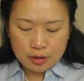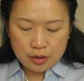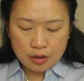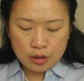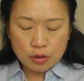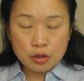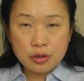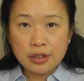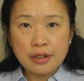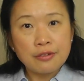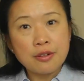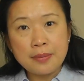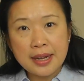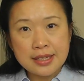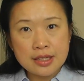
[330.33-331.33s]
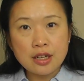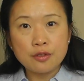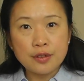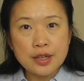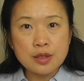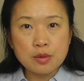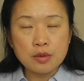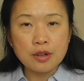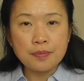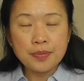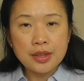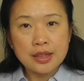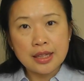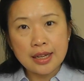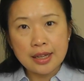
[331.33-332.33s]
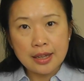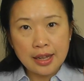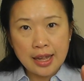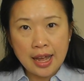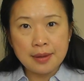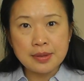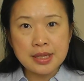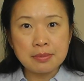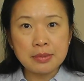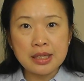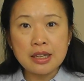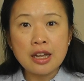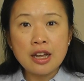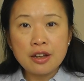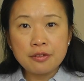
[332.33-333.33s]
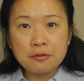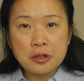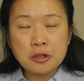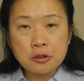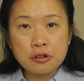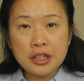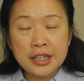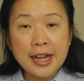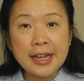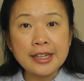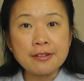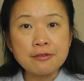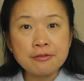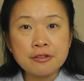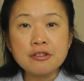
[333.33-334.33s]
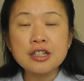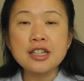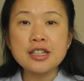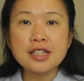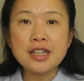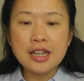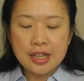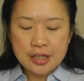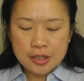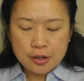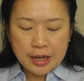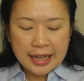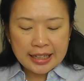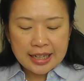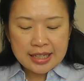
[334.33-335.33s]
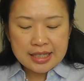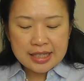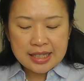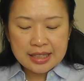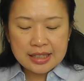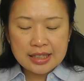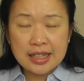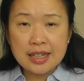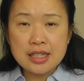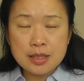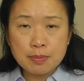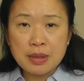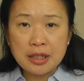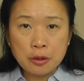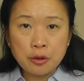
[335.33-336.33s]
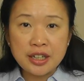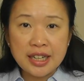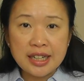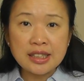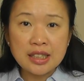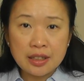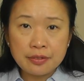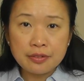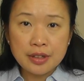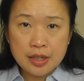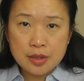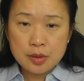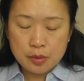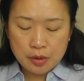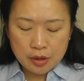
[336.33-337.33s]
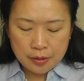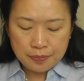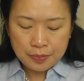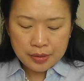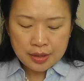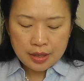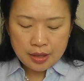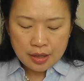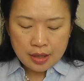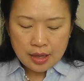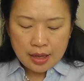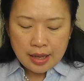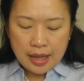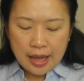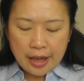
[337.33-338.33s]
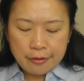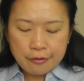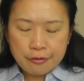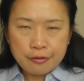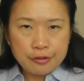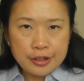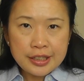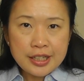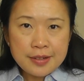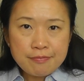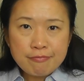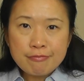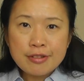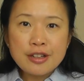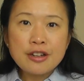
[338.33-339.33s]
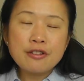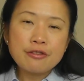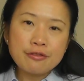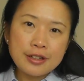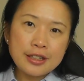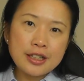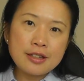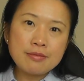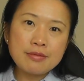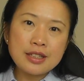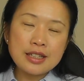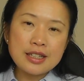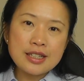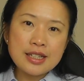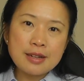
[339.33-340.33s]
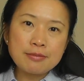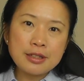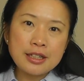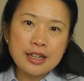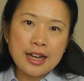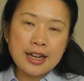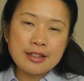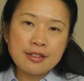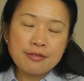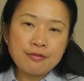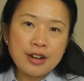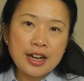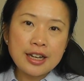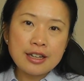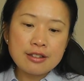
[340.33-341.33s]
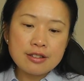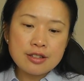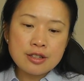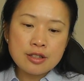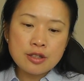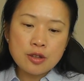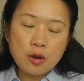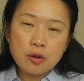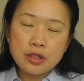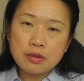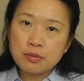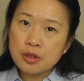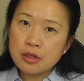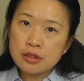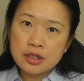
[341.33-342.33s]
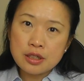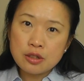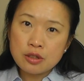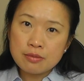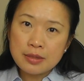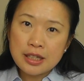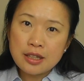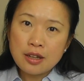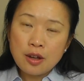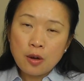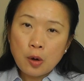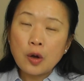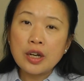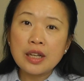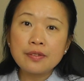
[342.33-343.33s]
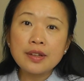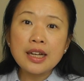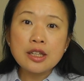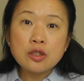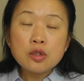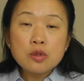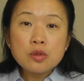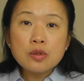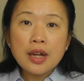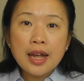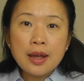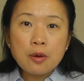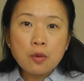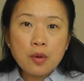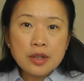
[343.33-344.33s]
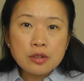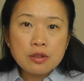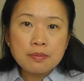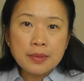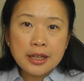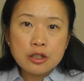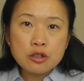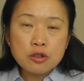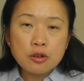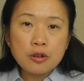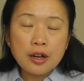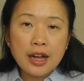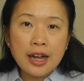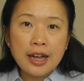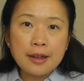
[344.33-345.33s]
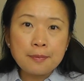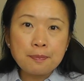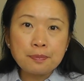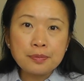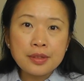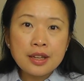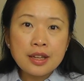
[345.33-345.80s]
usually for myself as well, that I have something visually I can focus. So I consider that as being creative as well. And freedom is something I find so important to me. Whatever I do, I want to make sure I'm